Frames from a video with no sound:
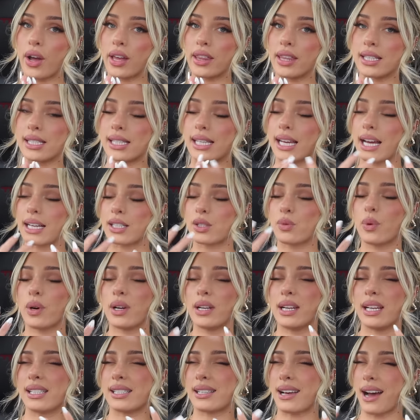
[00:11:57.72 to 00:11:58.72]
Okay, this next
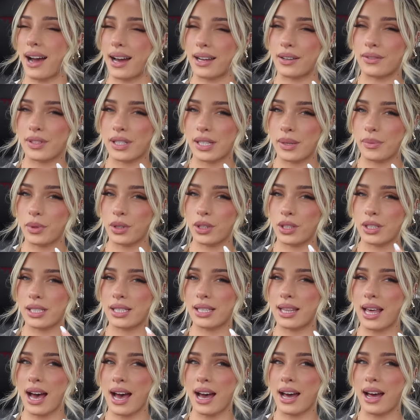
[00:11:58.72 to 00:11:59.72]
one is kind of similar
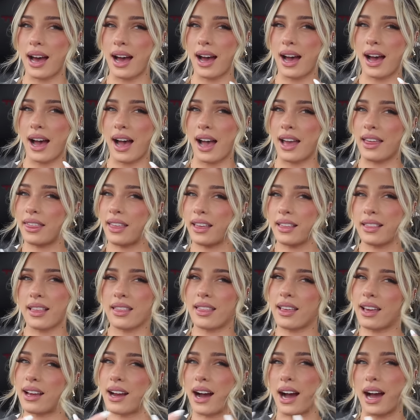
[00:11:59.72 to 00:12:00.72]
to that. I think
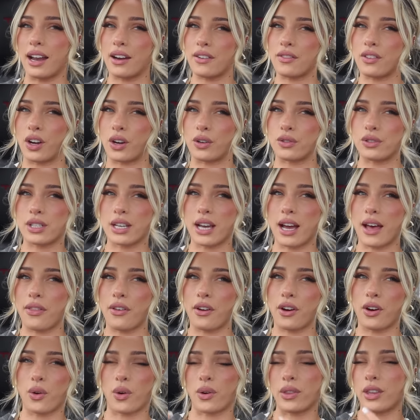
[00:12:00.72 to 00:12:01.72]
that they kind of go
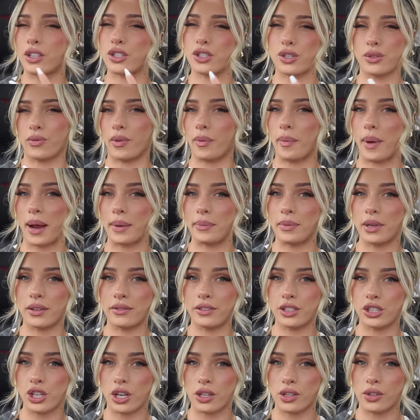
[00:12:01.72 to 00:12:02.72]
together, or they just remind me
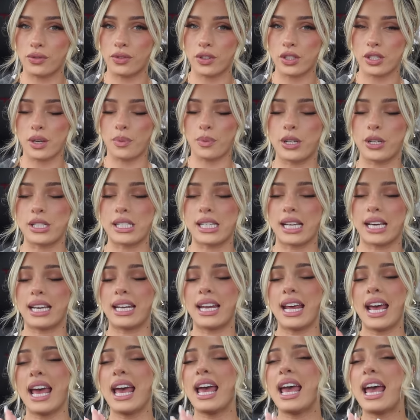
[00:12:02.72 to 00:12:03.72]
of each other for
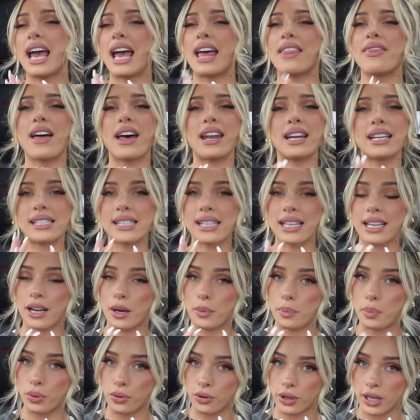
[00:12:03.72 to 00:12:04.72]
reason, and that is the
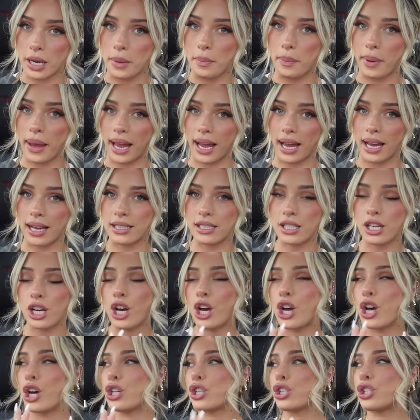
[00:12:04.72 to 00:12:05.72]
capri pant.
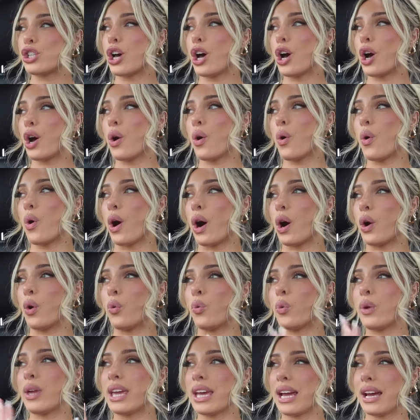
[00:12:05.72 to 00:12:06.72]
So
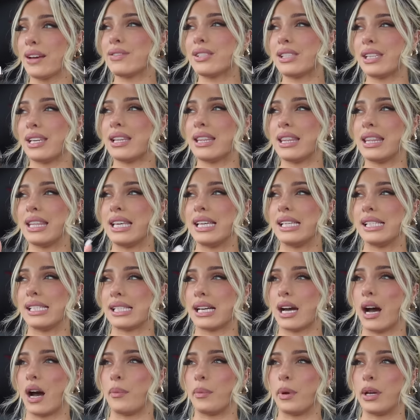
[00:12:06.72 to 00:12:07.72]
we have seen these
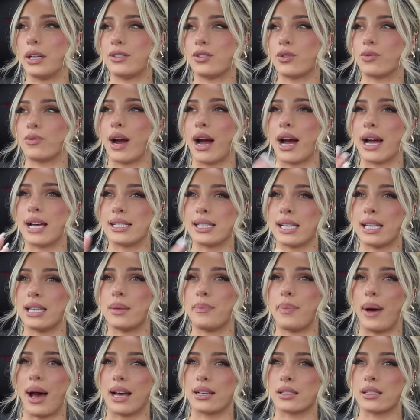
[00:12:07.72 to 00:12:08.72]
coming to rise in
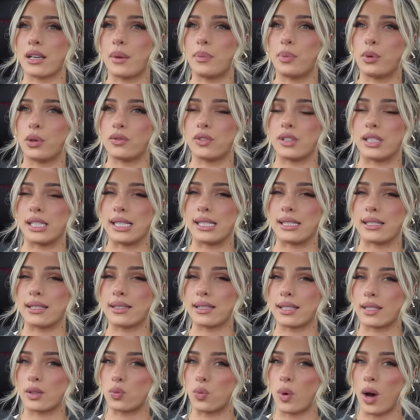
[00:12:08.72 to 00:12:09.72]
the past couple of
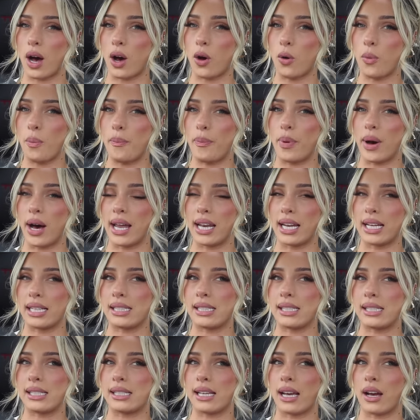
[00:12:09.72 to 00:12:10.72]
seasons as well, but
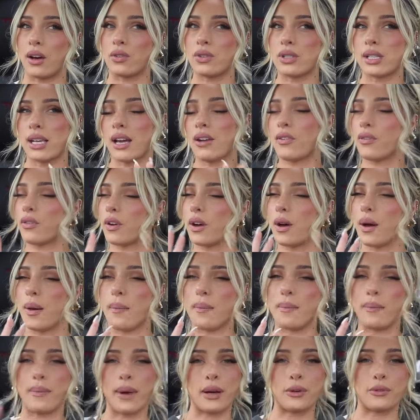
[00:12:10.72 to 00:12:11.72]
it sounds like
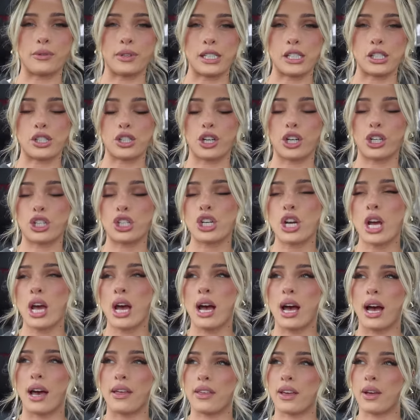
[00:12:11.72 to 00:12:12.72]
from my research,
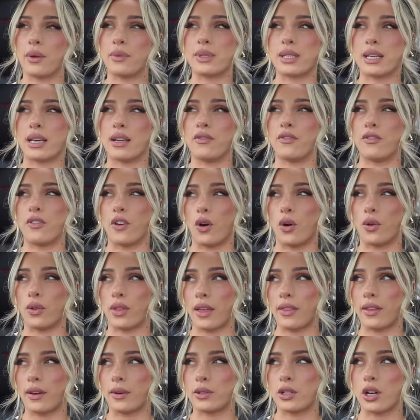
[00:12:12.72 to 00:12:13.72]
I think it was in Vogue
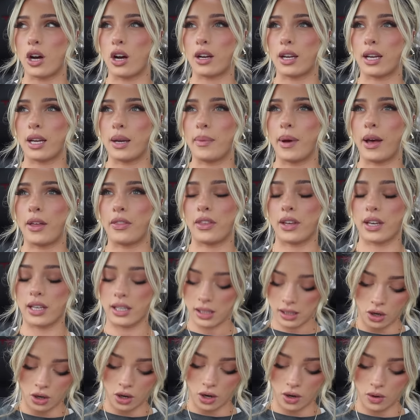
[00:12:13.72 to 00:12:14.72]
that they were talking about
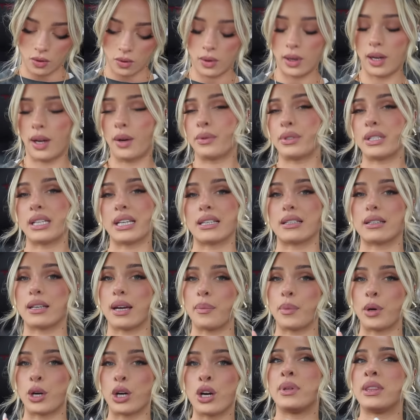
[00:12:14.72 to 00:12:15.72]
this, or no, it was in
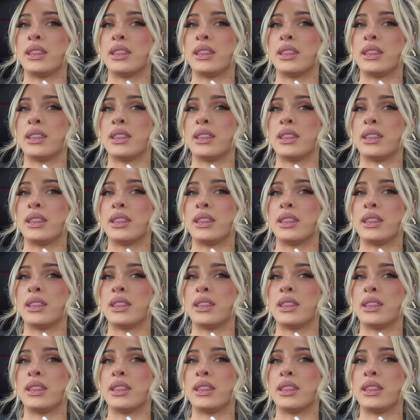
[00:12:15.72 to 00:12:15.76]
Glamour.